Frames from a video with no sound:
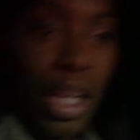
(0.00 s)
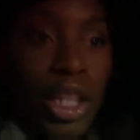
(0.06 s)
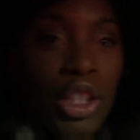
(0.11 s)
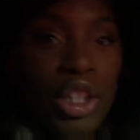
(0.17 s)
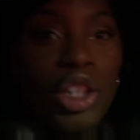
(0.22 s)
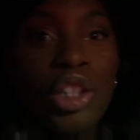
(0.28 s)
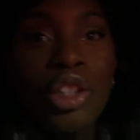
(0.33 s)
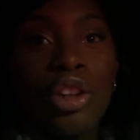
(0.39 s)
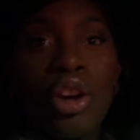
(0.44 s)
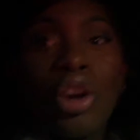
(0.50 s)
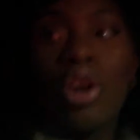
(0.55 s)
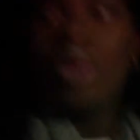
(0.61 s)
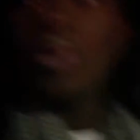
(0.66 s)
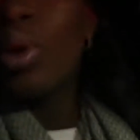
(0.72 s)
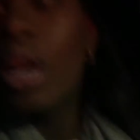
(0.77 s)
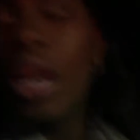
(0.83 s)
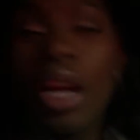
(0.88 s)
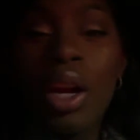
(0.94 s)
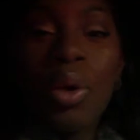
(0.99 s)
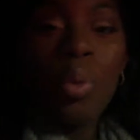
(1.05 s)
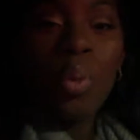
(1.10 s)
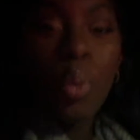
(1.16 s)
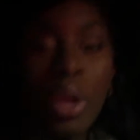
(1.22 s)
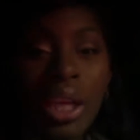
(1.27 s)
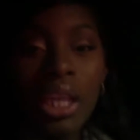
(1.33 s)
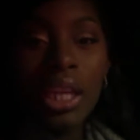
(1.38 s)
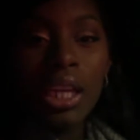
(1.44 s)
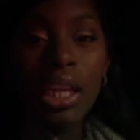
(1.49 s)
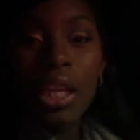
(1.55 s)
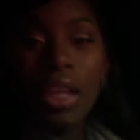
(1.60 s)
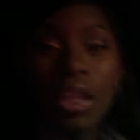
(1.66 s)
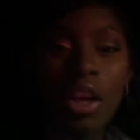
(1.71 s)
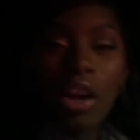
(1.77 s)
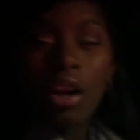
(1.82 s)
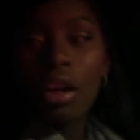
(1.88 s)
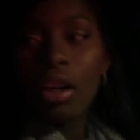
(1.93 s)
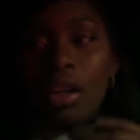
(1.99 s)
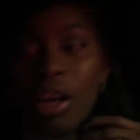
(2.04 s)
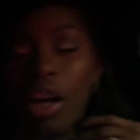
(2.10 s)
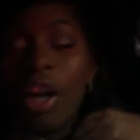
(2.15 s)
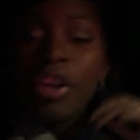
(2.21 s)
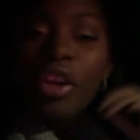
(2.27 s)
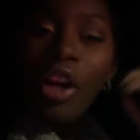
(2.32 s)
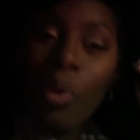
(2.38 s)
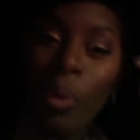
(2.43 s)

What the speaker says: So we are on our